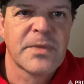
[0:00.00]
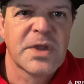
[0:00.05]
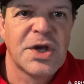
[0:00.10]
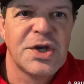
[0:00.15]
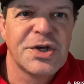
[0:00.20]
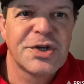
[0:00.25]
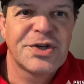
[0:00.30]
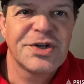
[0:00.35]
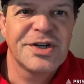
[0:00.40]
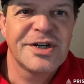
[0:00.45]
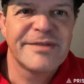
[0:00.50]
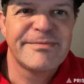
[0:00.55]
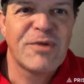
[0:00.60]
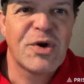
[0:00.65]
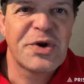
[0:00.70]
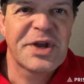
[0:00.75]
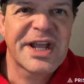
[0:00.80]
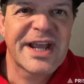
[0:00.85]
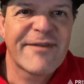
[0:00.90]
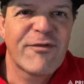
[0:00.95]
Good
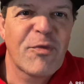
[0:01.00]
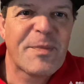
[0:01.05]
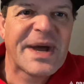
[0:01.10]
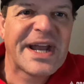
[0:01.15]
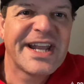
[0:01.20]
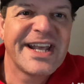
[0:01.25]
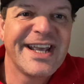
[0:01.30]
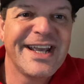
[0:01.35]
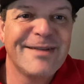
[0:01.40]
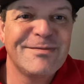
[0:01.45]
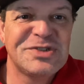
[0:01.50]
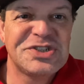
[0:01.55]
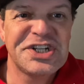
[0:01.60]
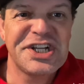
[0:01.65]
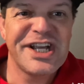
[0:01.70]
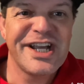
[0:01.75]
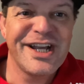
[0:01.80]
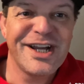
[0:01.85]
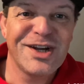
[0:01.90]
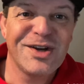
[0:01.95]
morning, everybody.
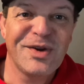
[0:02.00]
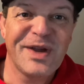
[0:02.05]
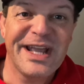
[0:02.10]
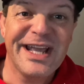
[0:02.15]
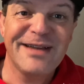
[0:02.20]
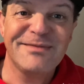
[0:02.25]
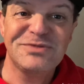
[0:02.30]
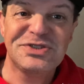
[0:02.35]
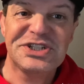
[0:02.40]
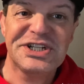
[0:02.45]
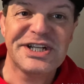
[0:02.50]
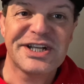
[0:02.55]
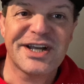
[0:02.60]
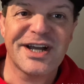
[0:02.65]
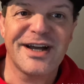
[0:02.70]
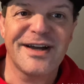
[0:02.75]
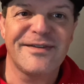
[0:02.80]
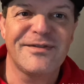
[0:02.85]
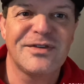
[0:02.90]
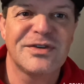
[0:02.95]
MG here,
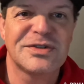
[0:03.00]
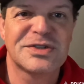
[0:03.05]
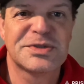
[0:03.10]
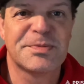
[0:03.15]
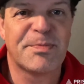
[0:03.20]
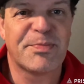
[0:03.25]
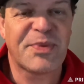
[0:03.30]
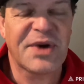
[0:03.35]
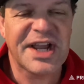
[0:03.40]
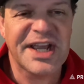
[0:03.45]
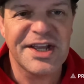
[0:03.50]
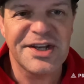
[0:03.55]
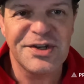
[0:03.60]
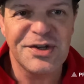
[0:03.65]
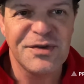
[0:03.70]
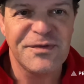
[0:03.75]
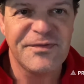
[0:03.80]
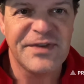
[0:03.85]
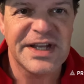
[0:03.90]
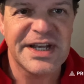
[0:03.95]
MGCovers, brand
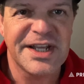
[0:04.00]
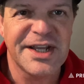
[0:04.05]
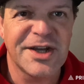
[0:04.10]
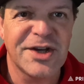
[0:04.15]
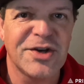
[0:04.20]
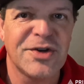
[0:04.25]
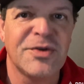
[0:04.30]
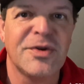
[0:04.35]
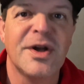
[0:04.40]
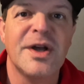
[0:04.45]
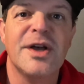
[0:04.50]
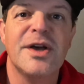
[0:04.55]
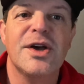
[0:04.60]
new video.